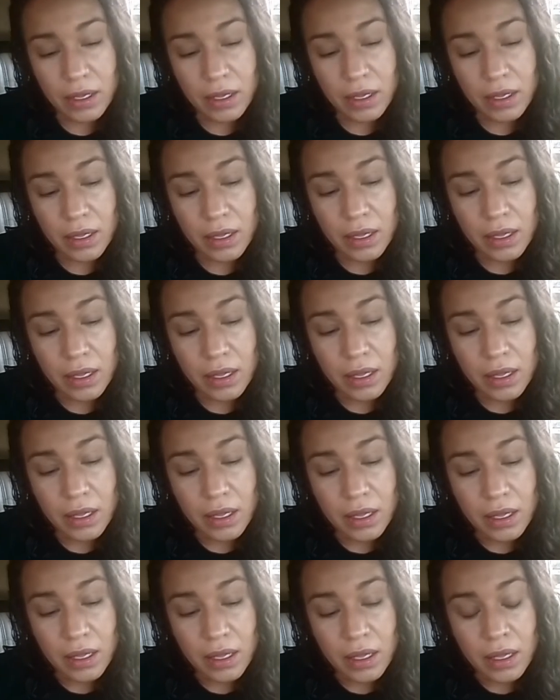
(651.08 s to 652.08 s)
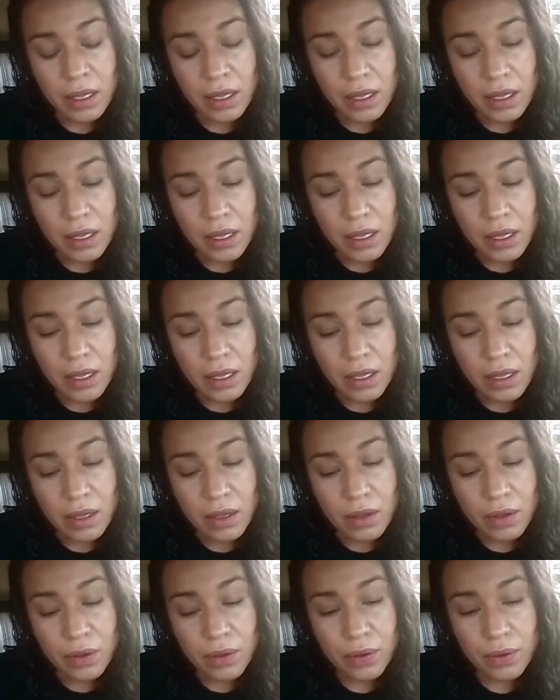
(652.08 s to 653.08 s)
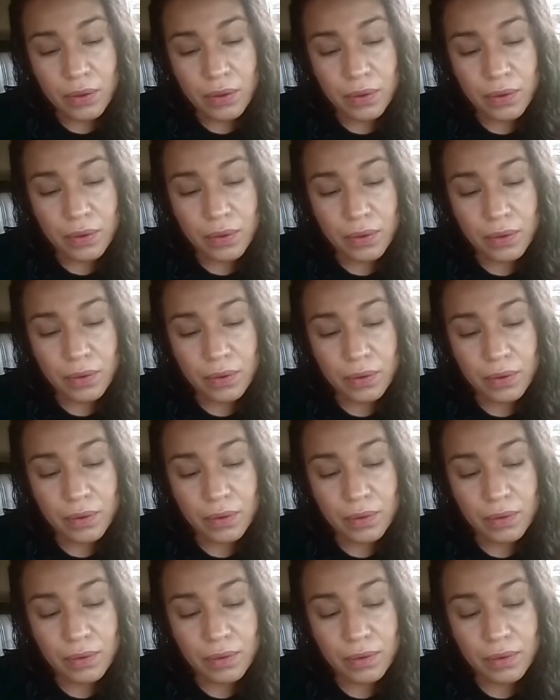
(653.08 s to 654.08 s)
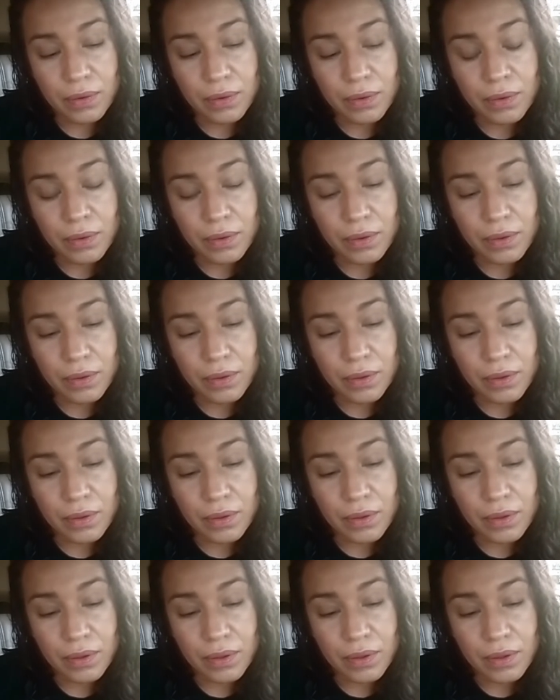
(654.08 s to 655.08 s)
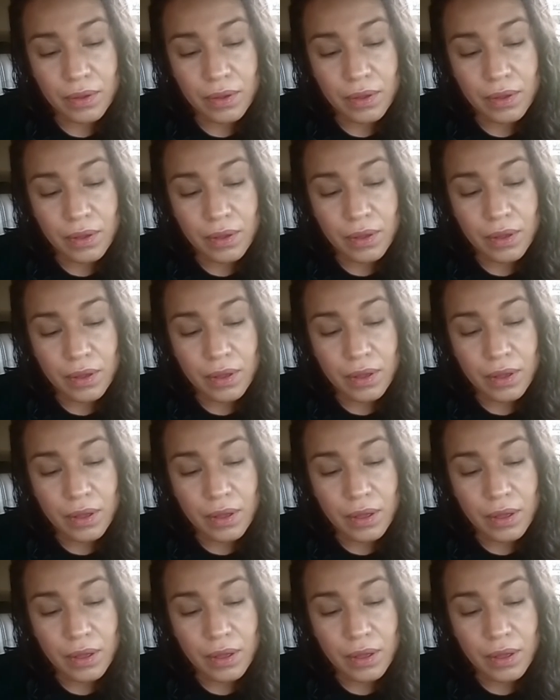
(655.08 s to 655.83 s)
(no one is talking)